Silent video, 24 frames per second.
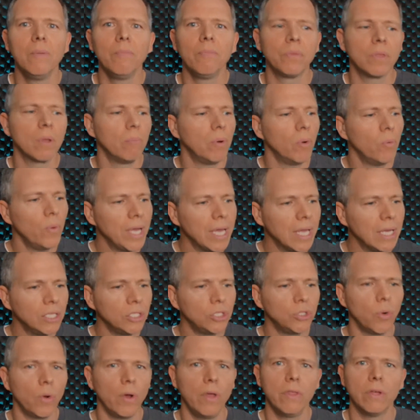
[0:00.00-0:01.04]
But we can
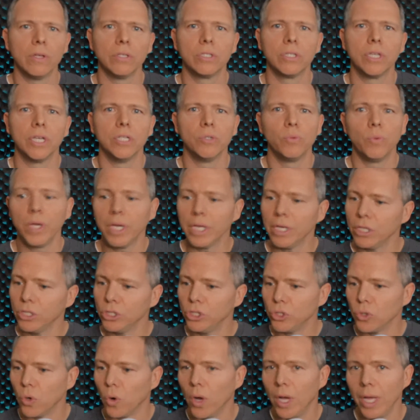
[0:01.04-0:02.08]
enjoy those things. We can
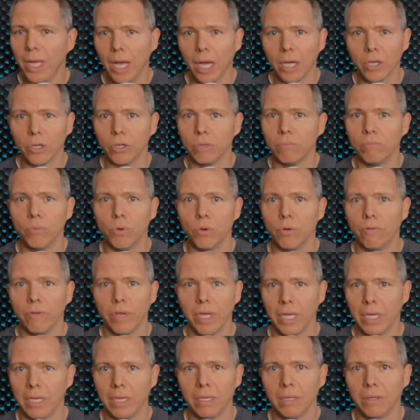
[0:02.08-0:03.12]
enjoy a good
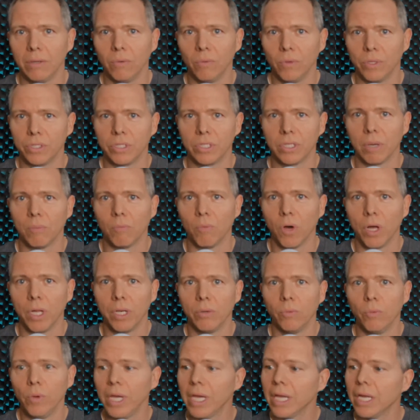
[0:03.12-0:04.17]
movie with someone.
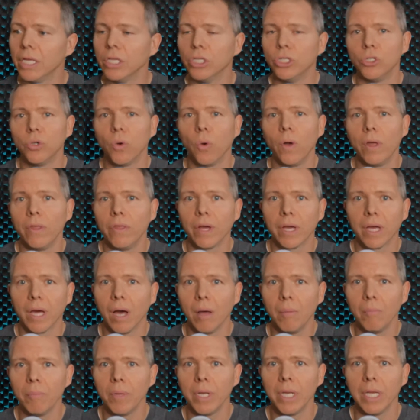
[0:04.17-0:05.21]
We can enjoy the
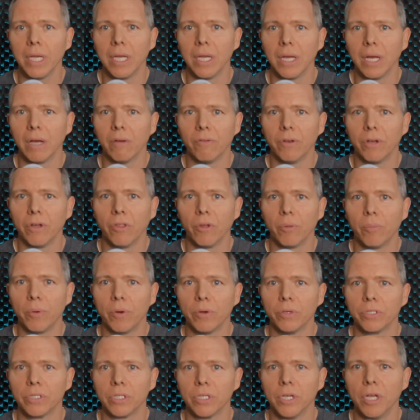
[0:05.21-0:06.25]
company of another
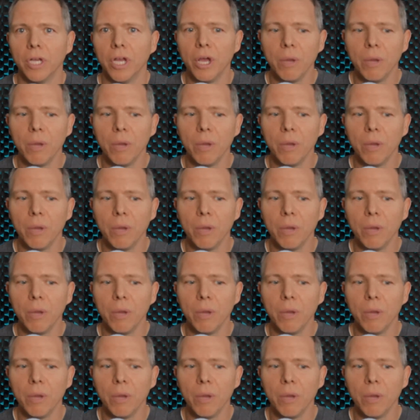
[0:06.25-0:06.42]
person.